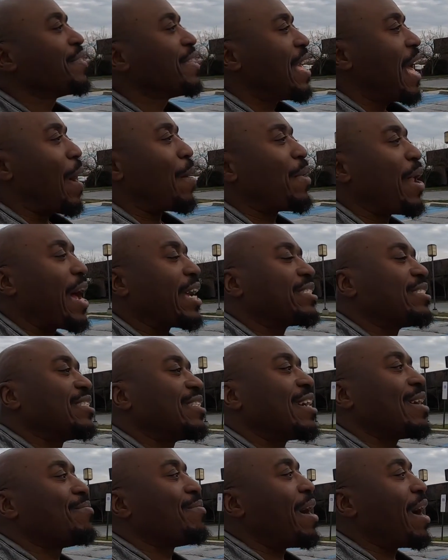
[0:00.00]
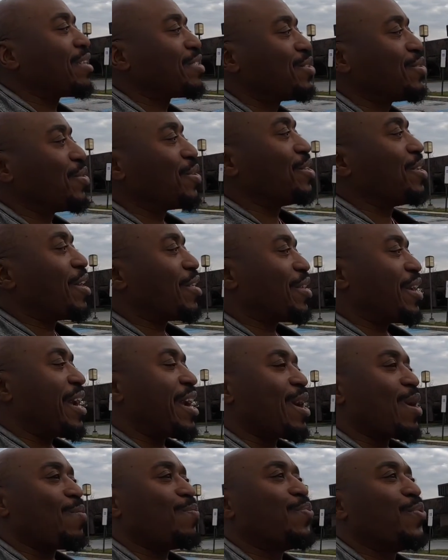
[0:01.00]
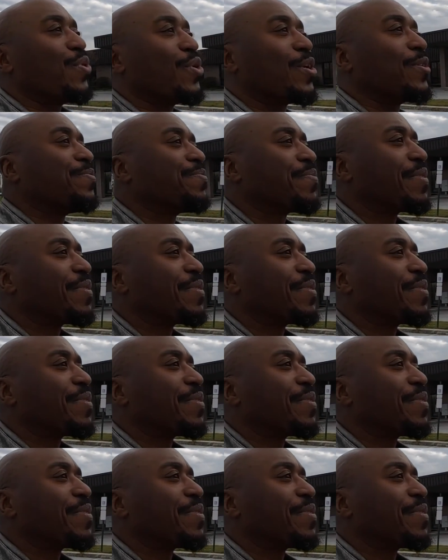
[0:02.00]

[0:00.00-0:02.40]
I would actually come out to another airport.